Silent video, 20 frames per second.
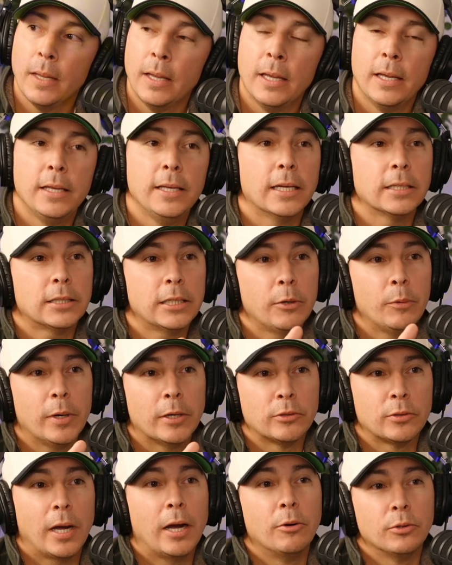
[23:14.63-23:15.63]
Yesterday when I
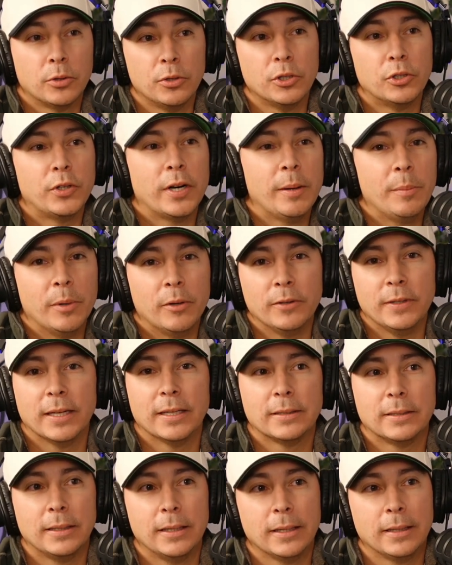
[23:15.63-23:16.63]
was on the treadmill
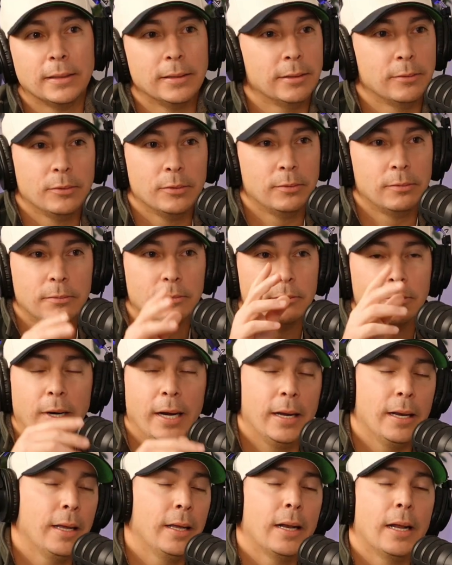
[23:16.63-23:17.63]
yesterday because it was
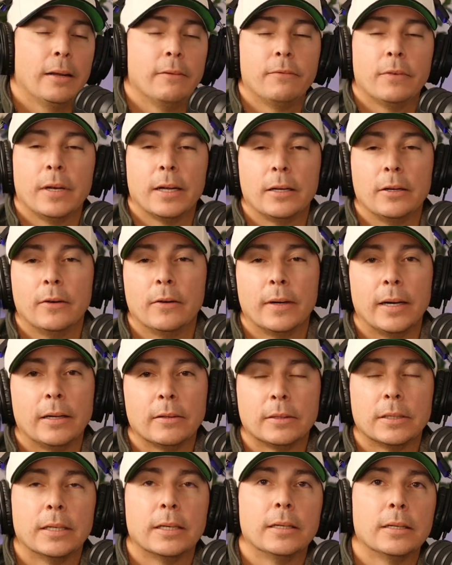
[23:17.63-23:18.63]
raining and I didn't feel like going
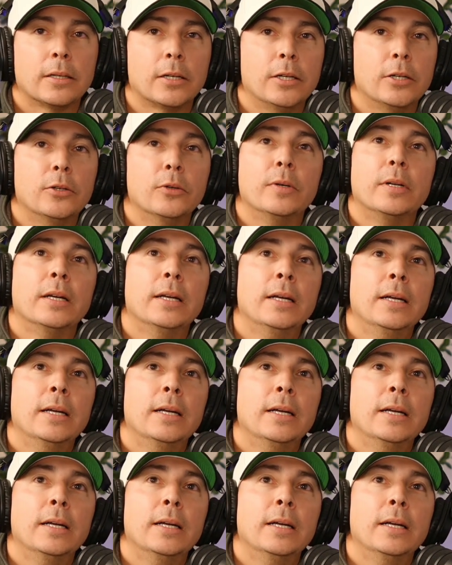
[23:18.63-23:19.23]
outside in the cold.